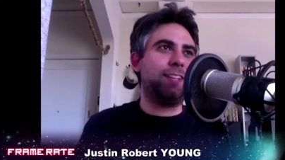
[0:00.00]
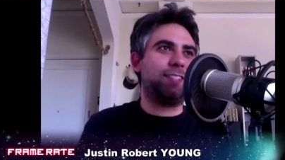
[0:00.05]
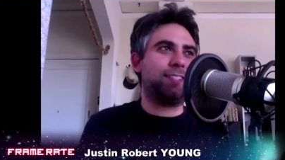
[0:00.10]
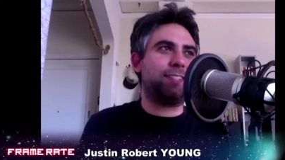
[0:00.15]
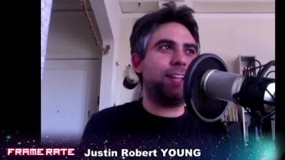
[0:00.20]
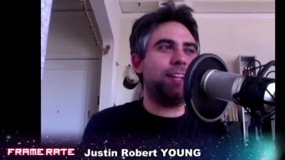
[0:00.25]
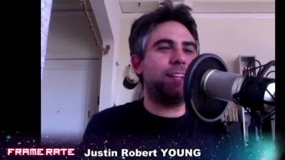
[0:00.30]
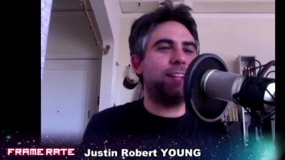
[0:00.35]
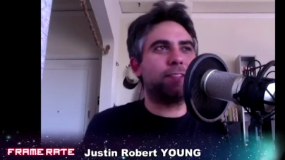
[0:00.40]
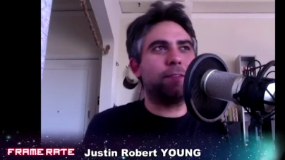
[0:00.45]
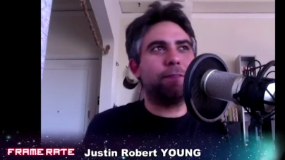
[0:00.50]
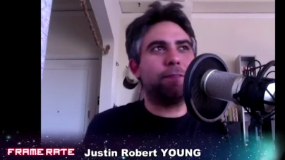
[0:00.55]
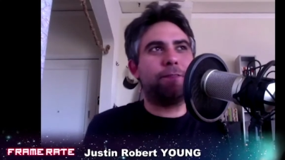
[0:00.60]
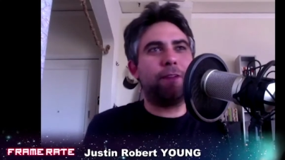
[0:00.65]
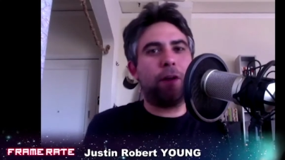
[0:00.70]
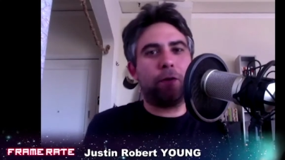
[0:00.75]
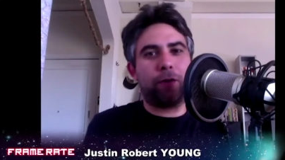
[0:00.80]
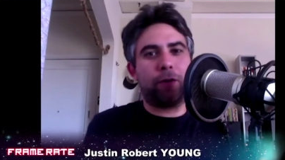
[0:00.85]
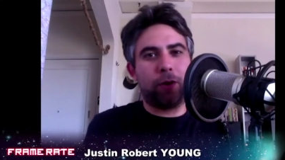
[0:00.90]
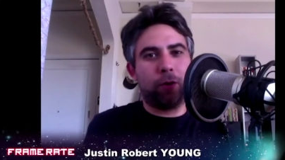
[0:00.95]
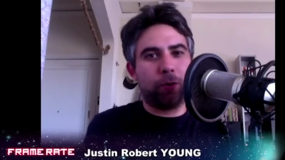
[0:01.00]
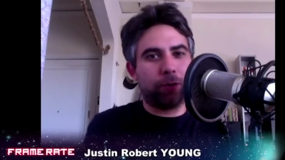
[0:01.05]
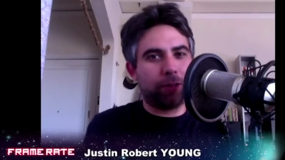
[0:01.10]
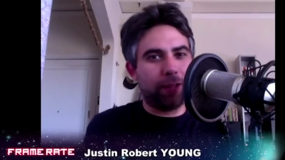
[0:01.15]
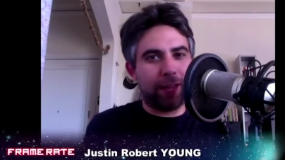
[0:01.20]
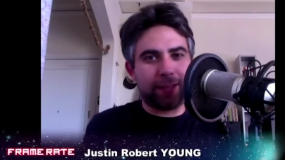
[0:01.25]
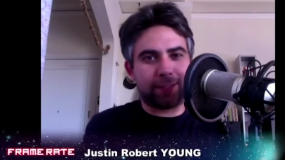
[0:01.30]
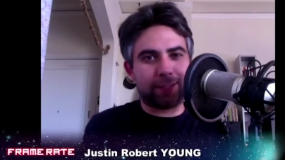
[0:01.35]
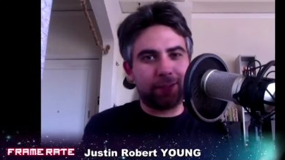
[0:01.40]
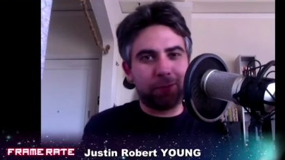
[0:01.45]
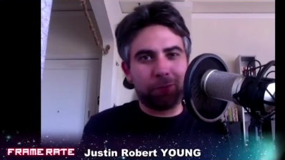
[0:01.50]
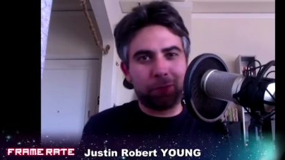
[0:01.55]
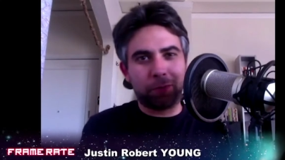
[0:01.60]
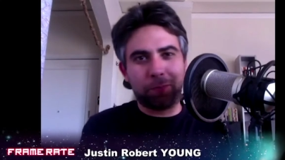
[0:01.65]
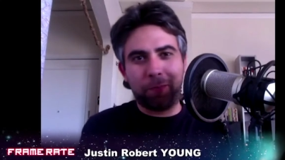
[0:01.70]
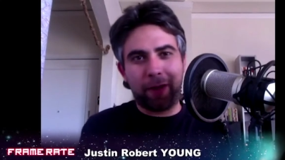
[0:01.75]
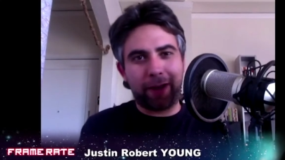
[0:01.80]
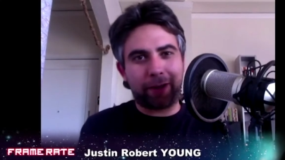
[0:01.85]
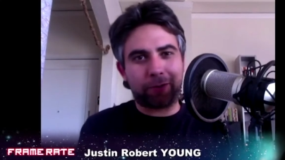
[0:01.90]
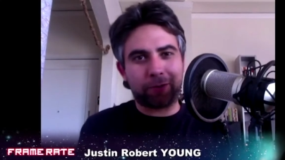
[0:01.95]
It is it is a very old lesson
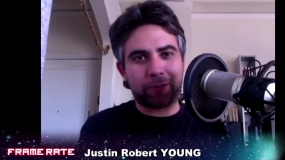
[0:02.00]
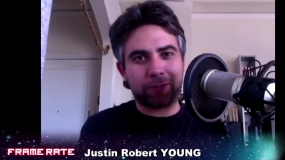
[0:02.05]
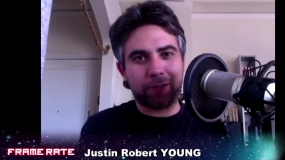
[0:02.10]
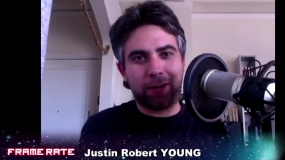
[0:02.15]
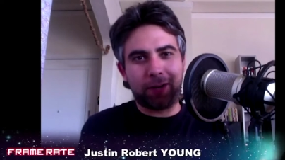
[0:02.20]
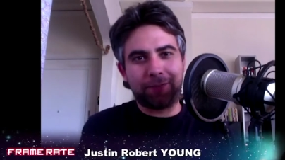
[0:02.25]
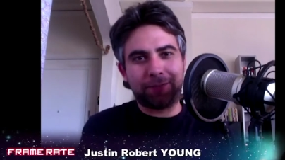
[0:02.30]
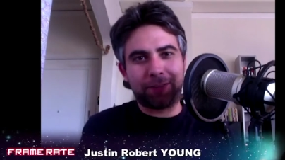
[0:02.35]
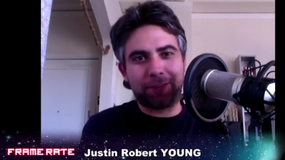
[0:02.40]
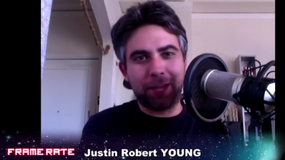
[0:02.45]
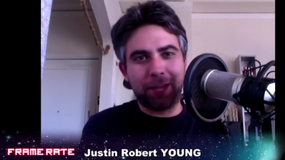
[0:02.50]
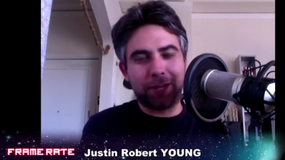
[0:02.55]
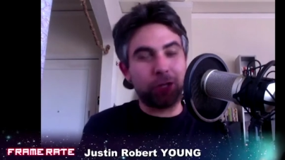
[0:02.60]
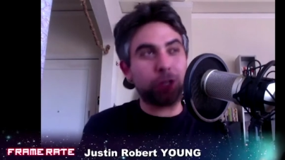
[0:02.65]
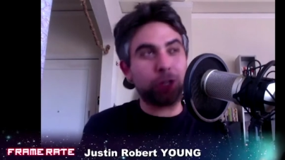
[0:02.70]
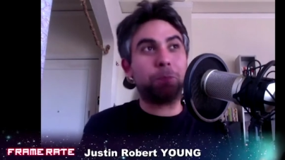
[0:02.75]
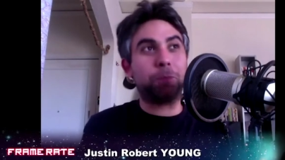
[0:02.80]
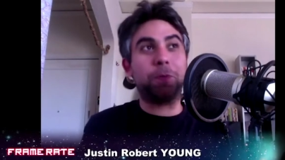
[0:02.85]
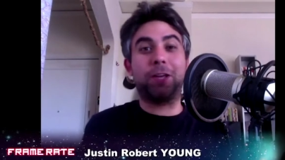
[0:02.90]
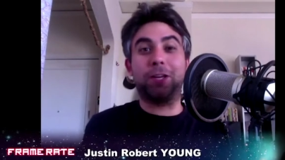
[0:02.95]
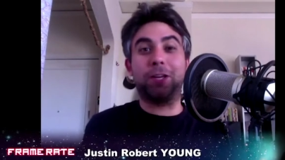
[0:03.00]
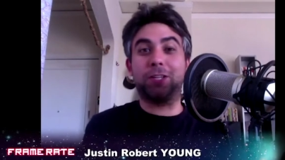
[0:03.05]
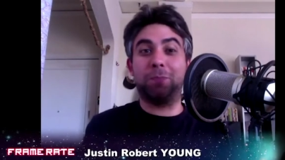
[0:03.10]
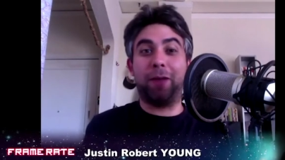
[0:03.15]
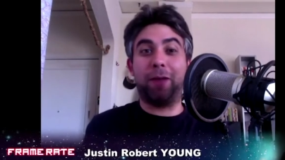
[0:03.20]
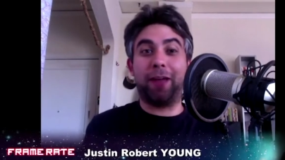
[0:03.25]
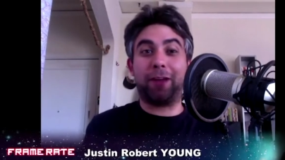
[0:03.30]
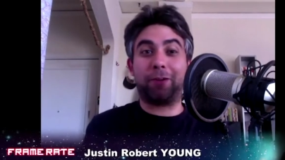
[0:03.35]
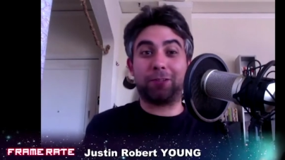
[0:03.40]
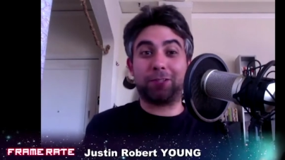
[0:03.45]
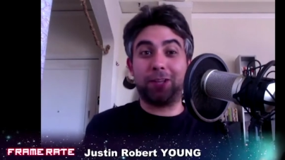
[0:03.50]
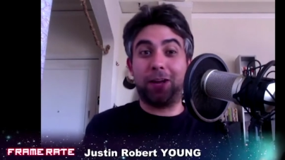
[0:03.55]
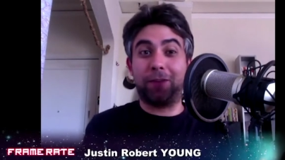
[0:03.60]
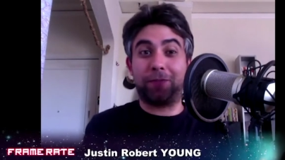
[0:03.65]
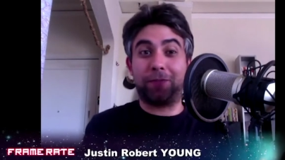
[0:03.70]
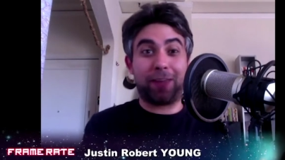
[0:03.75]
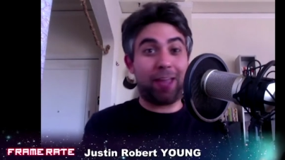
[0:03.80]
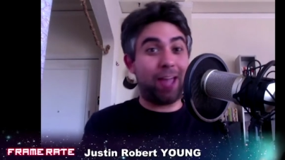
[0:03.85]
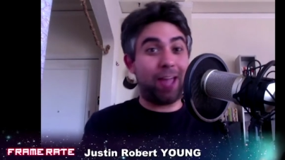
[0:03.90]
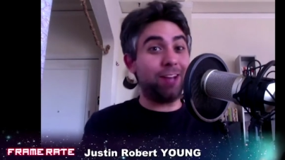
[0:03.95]
with Microsoft that just because
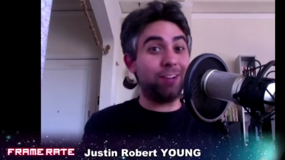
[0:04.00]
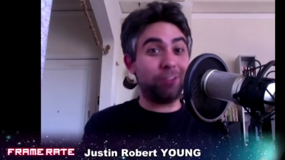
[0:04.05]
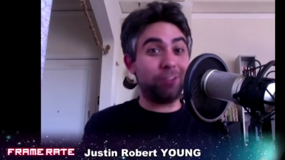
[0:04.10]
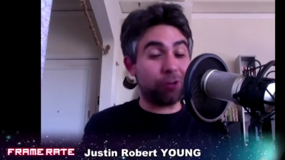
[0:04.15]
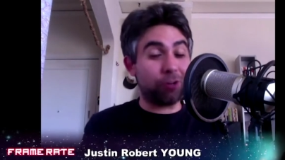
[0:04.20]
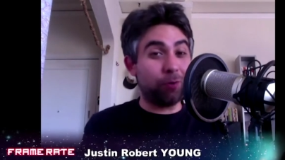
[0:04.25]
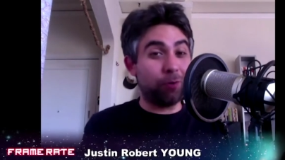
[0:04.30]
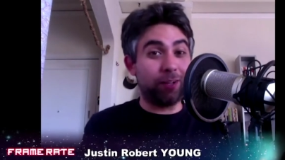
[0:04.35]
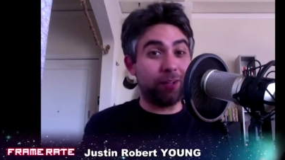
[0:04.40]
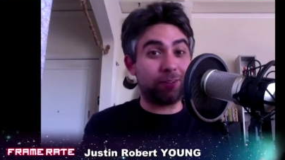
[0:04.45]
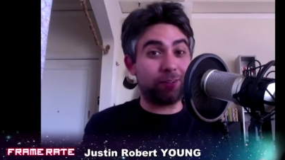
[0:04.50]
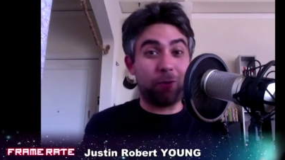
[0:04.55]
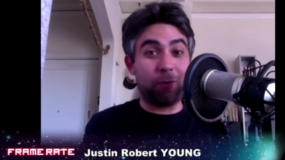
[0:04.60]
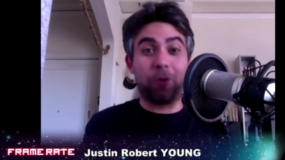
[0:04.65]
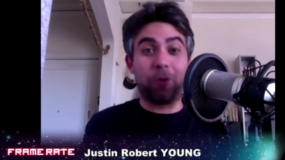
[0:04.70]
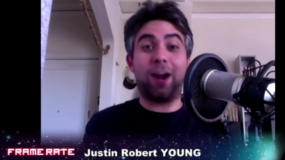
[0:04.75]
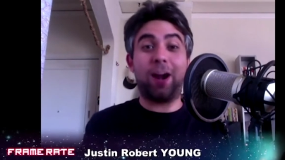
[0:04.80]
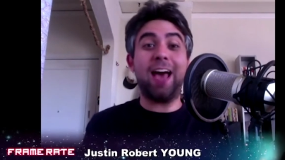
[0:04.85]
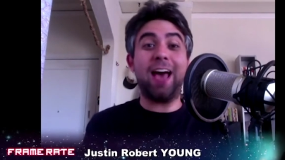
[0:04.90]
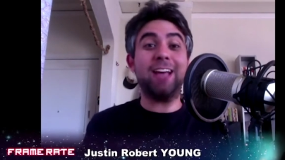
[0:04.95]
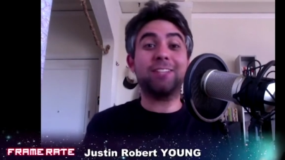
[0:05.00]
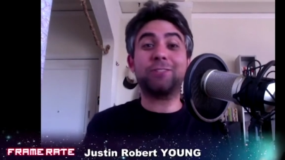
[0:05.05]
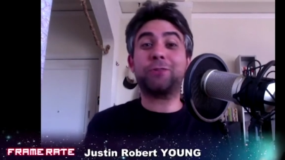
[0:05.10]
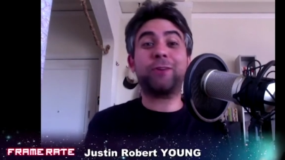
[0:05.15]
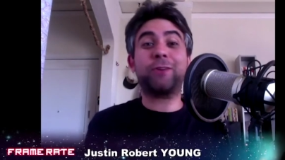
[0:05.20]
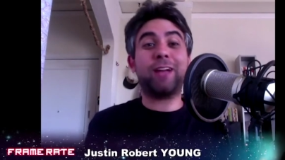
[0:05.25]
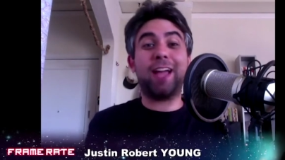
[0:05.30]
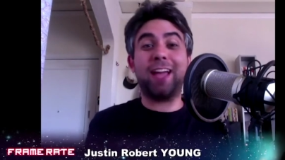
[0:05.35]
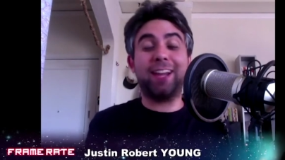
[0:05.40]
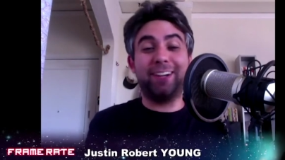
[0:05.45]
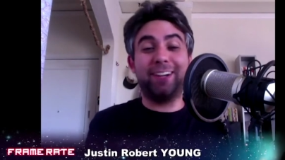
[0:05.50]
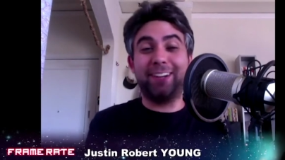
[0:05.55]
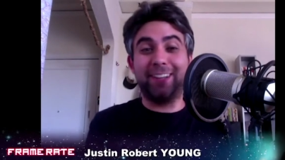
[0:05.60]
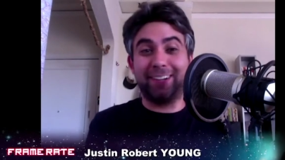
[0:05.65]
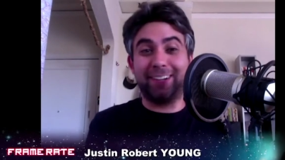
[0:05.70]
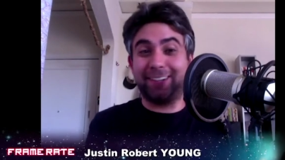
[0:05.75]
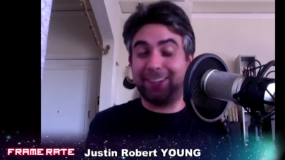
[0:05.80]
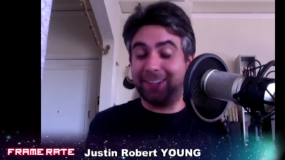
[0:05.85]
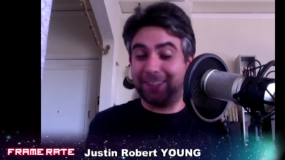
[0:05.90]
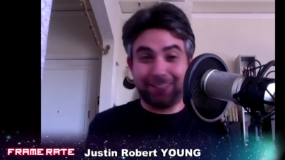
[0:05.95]
Microsoft can do it or has created
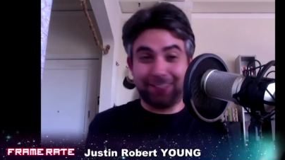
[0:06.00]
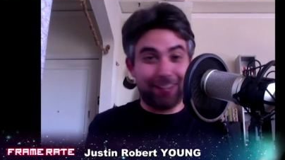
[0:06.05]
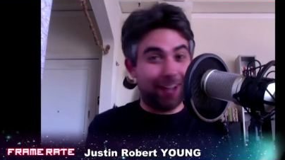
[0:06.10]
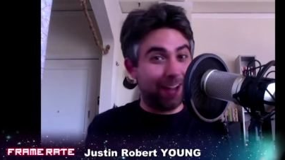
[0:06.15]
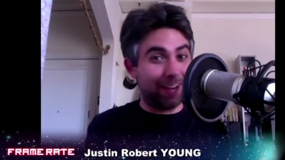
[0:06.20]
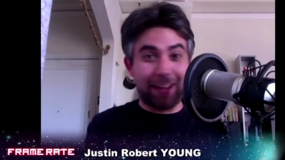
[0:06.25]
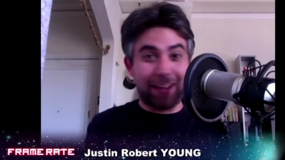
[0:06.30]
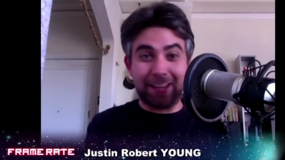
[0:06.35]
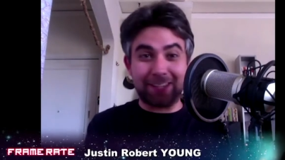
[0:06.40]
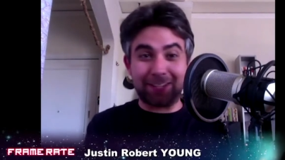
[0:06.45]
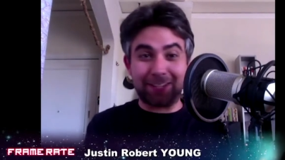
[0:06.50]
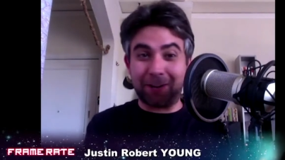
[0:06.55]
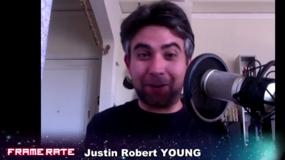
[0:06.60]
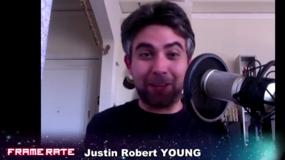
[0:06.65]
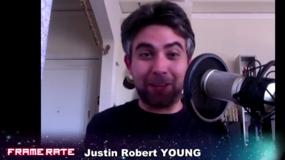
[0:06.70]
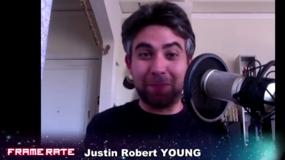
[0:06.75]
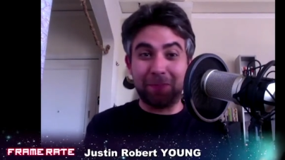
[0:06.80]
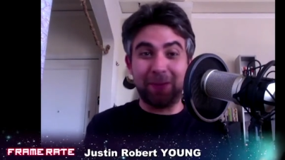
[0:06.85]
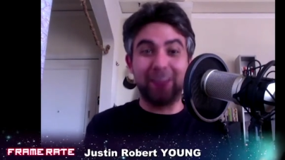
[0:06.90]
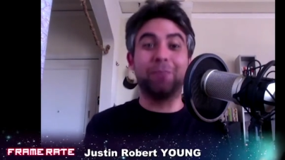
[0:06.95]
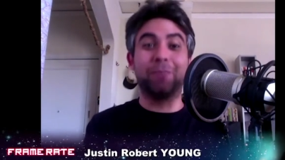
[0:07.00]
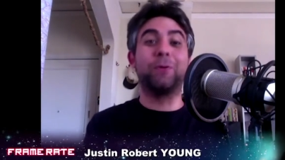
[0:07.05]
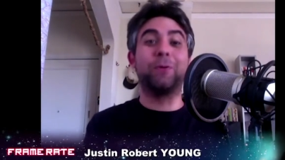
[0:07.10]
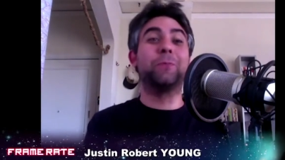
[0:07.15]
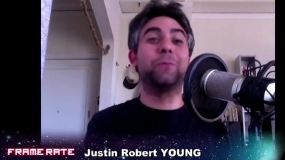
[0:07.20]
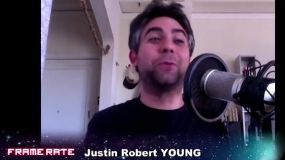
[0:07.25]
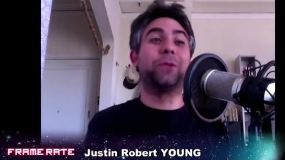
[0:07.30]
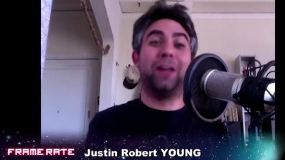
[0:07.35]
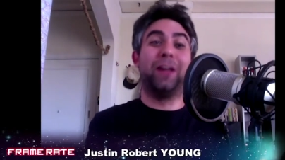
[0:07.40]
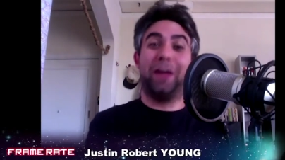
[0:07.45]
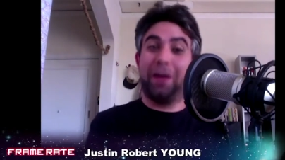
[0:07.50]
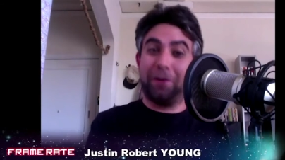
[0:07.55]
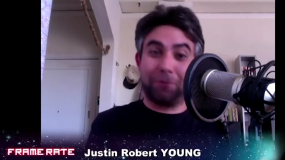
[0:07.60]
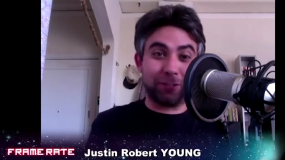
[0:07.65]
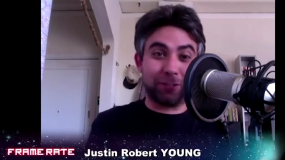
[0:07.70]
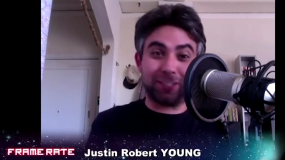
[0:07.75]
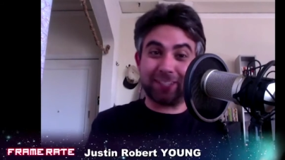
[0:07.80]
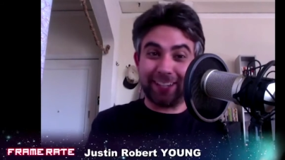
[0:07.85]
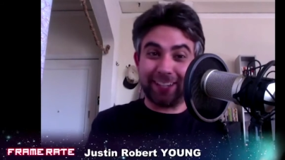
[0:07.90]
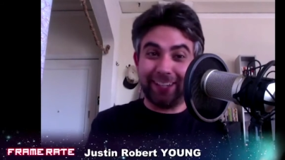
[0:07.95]
it does not necessarily mean that we will
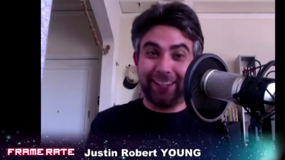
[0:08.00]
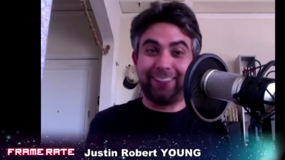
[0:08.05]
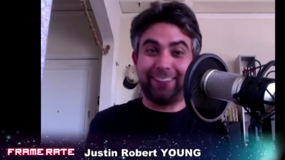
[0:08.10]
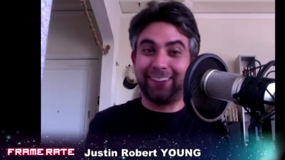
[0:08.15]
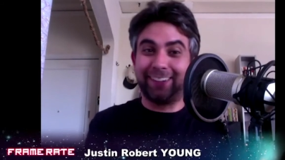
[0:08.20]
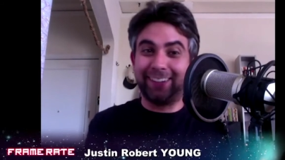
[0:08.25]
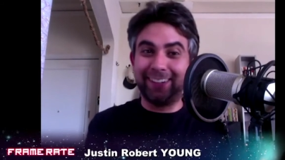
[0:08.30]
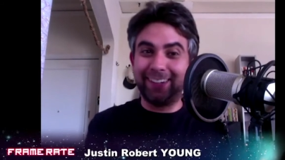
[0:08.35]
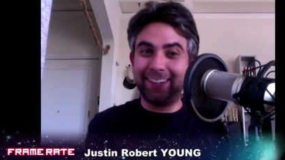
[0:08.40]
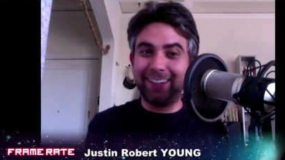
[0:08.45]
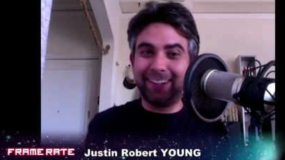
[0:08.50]
ever see it.